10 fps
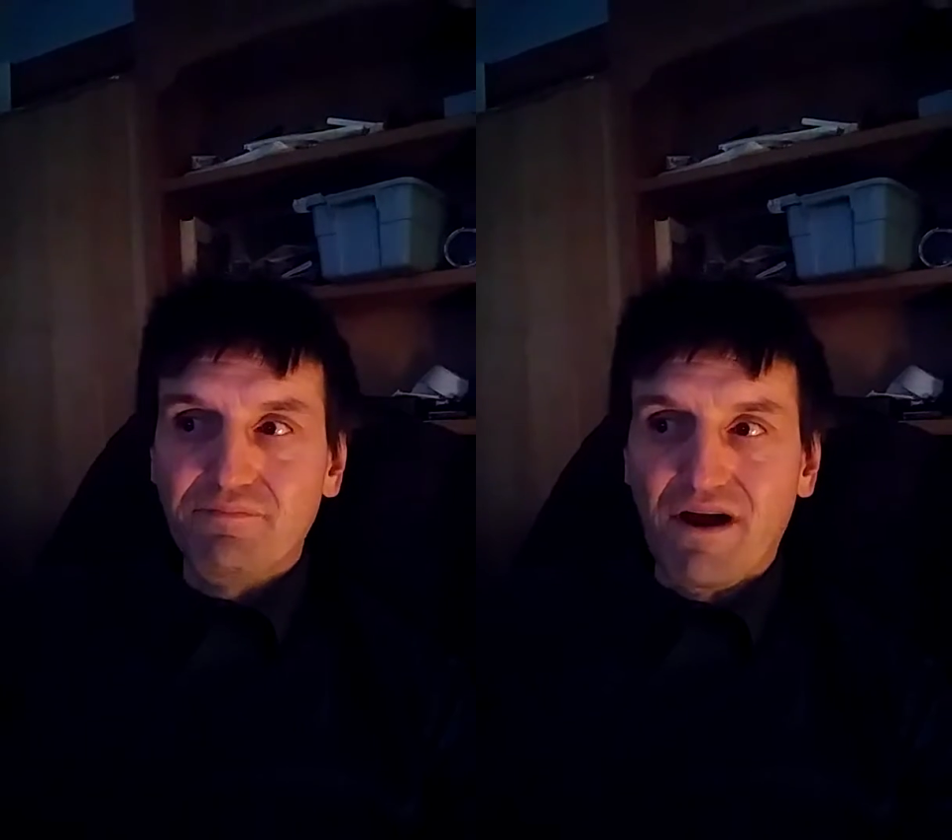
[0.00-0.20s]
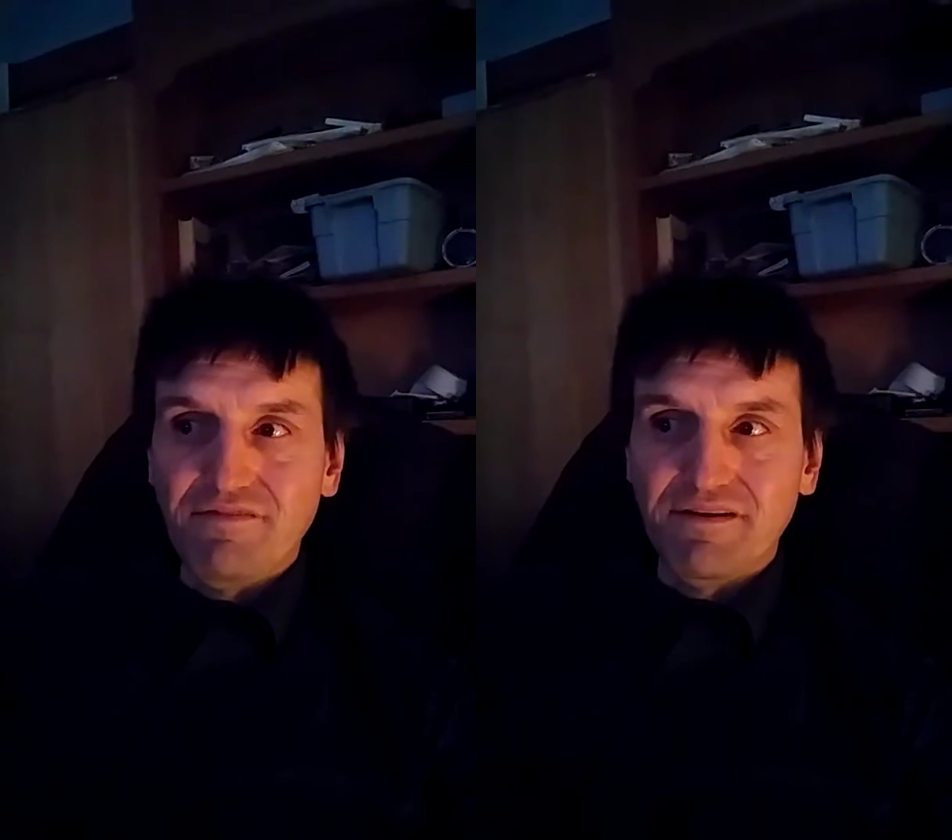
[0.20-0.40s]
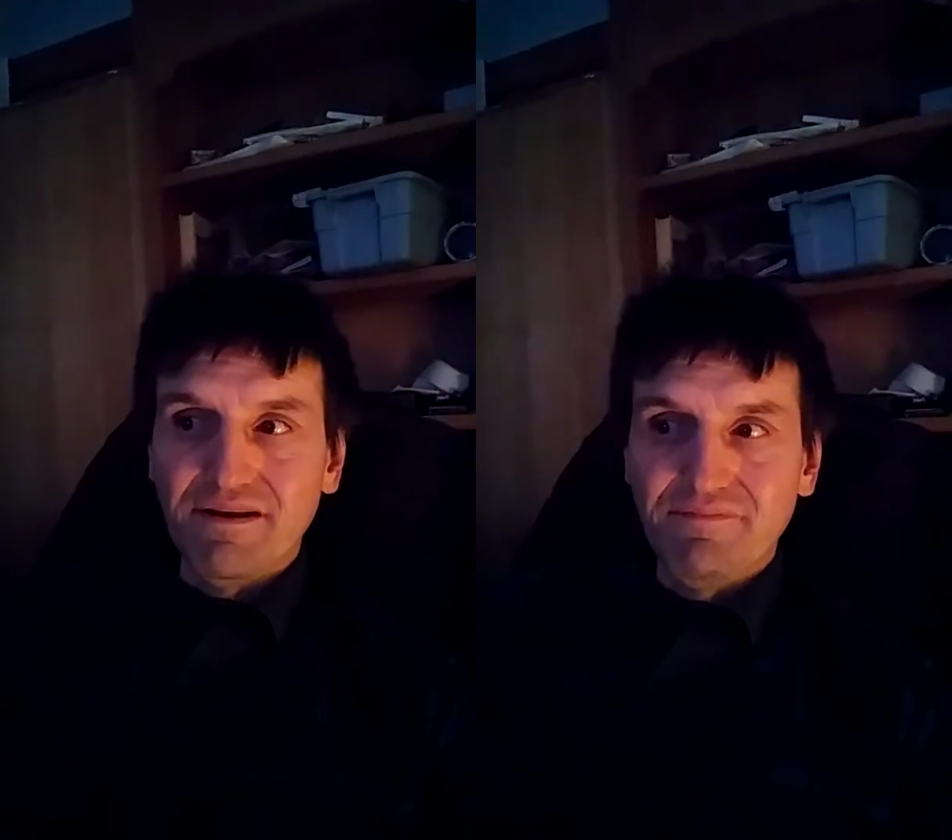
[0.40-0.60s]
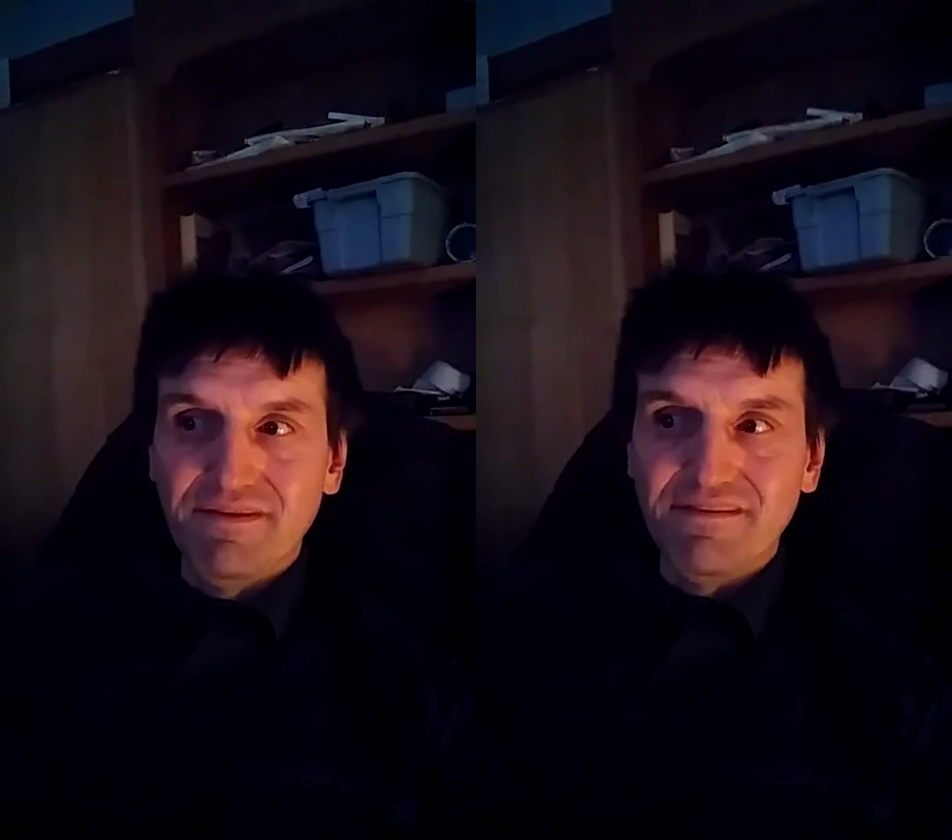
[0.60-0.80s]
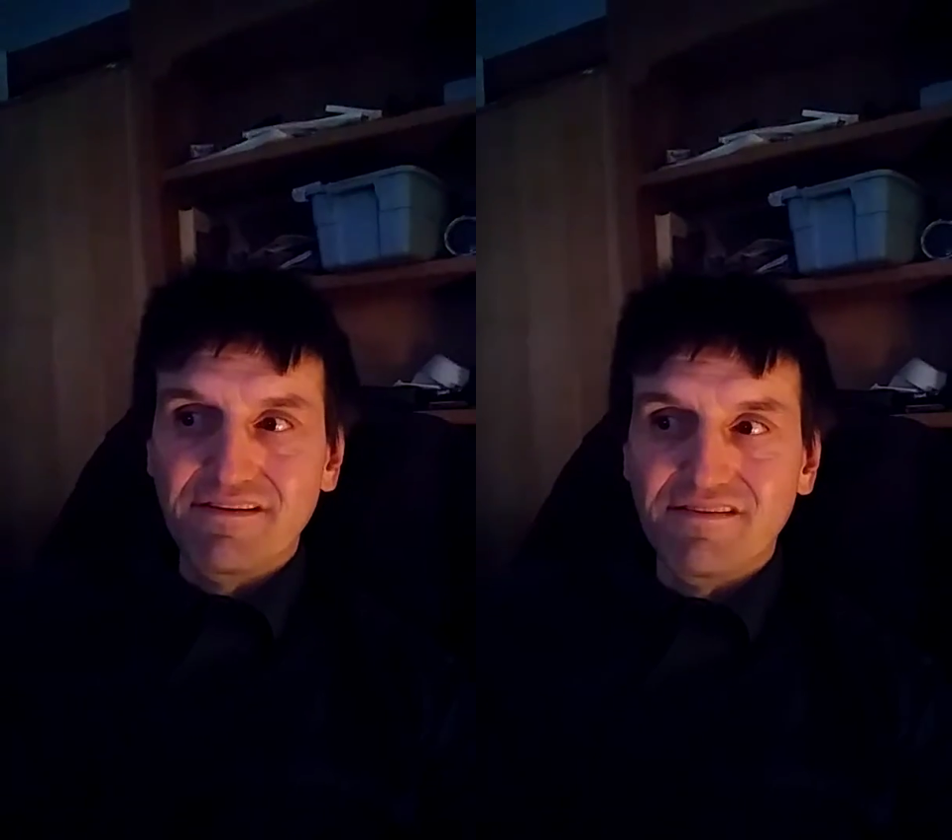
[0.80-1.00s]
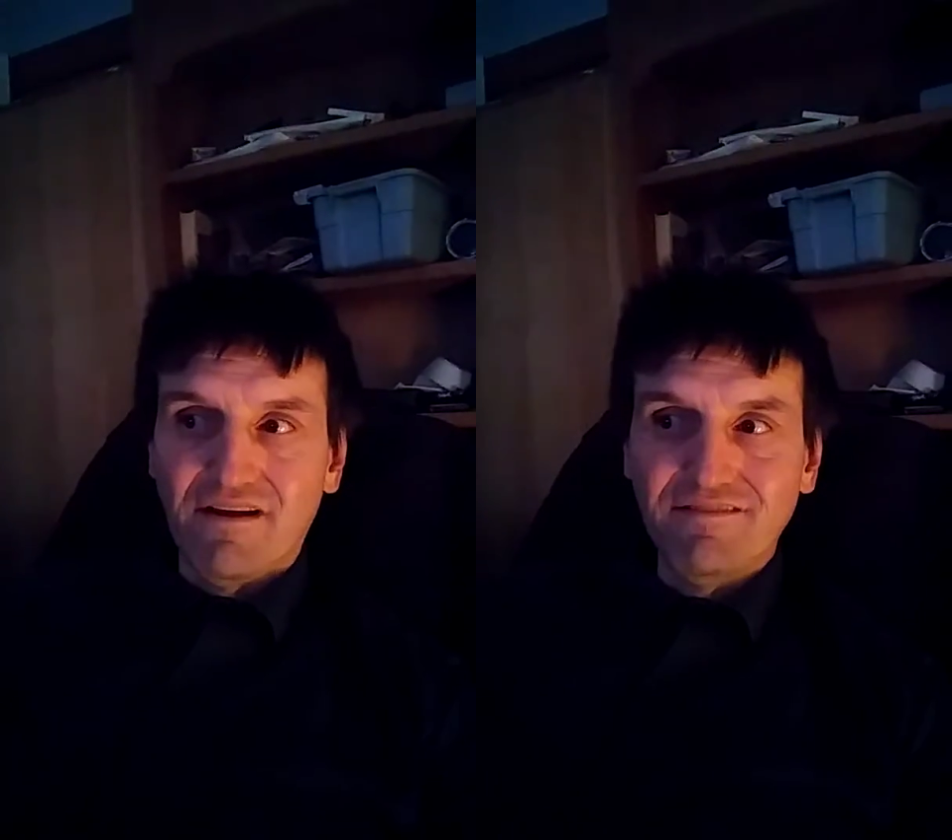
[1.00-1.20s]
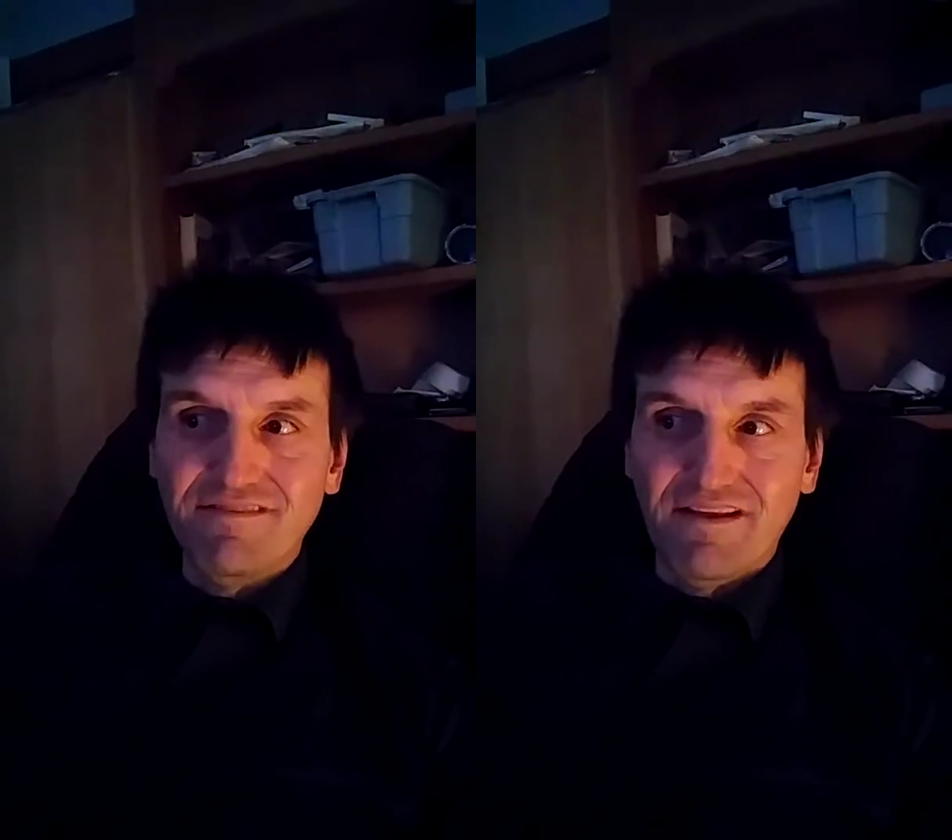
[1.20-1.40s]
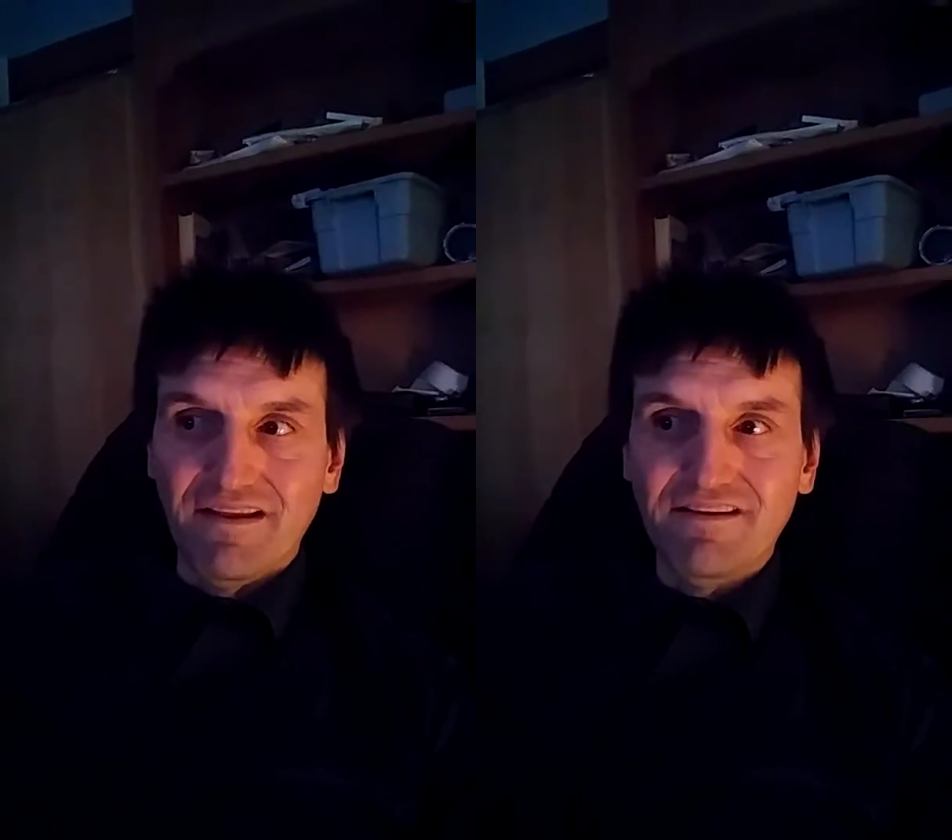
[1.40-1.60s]
profit and business off of
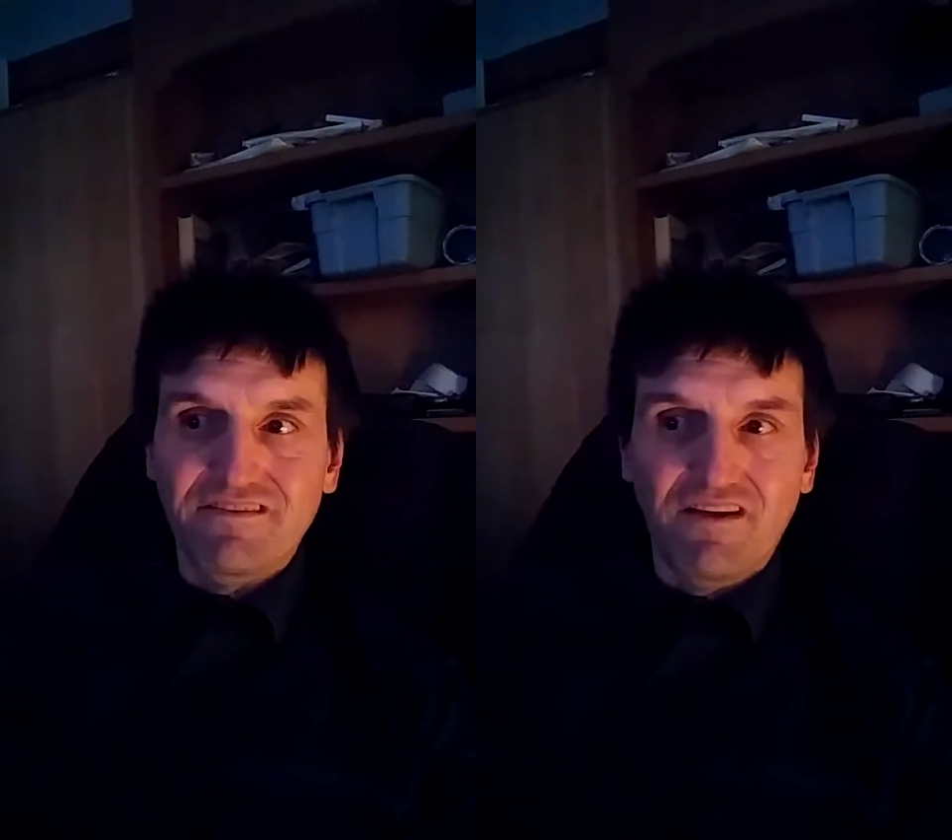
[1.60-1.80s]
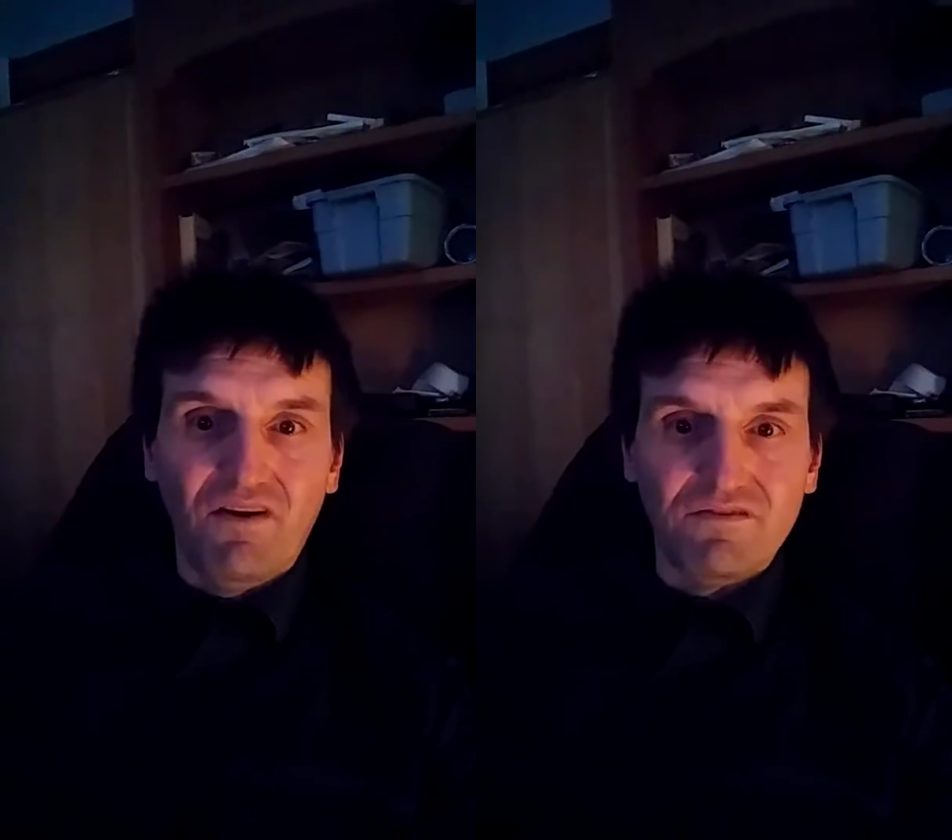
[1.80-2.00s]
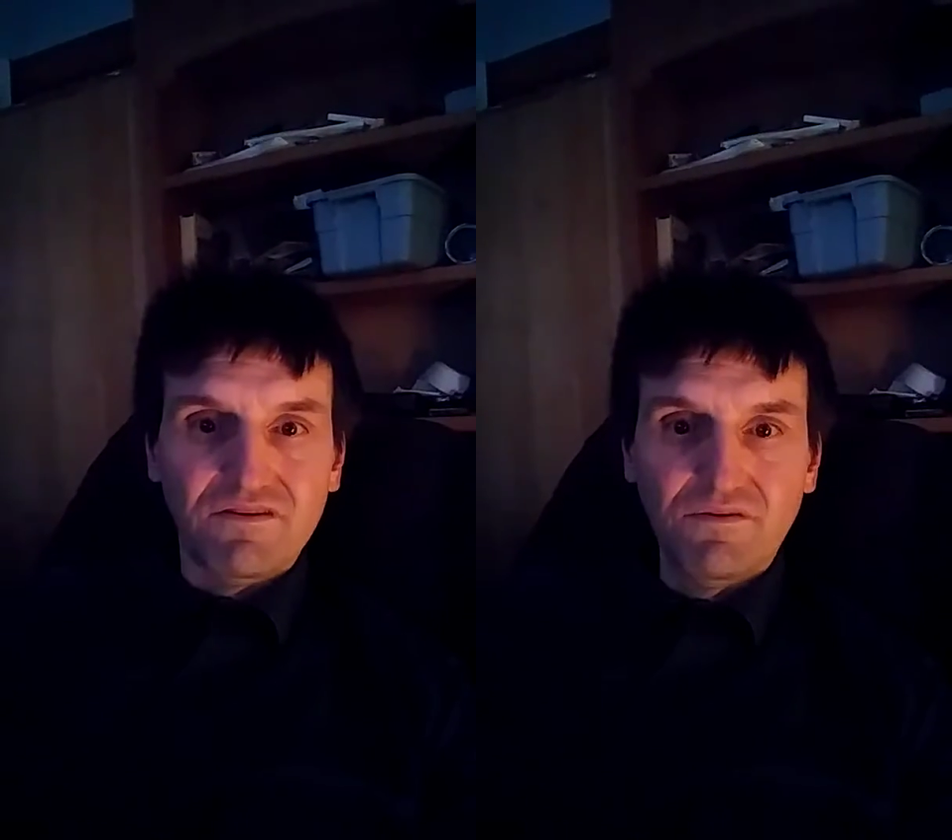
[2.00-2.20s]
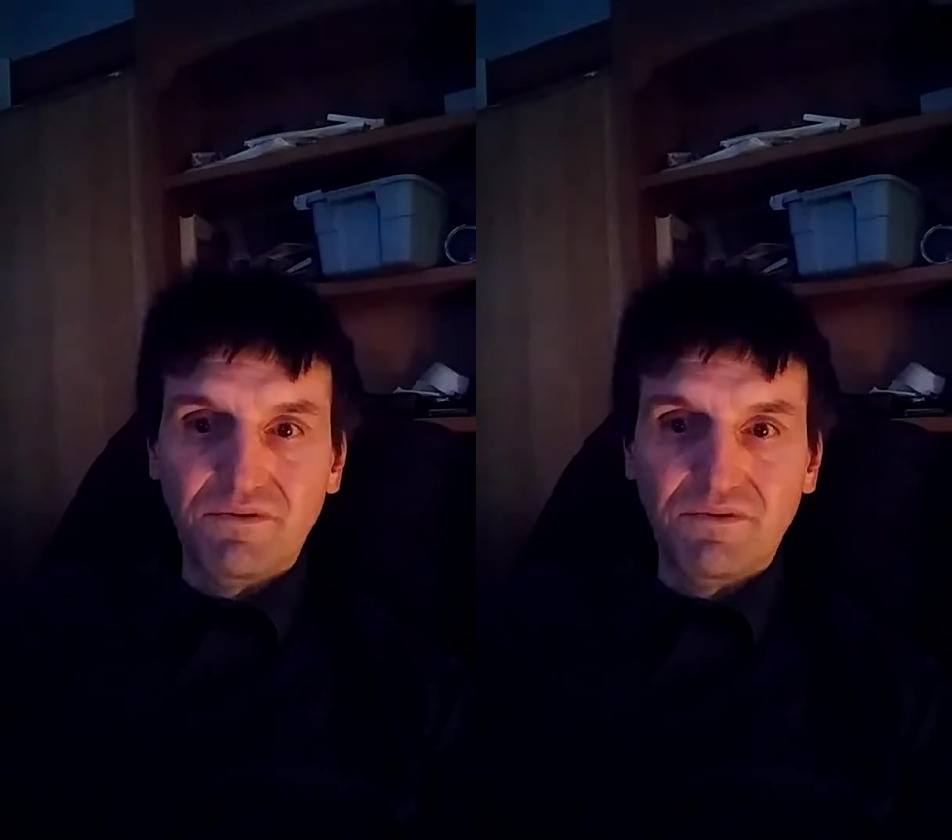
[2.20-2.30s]
selling salt,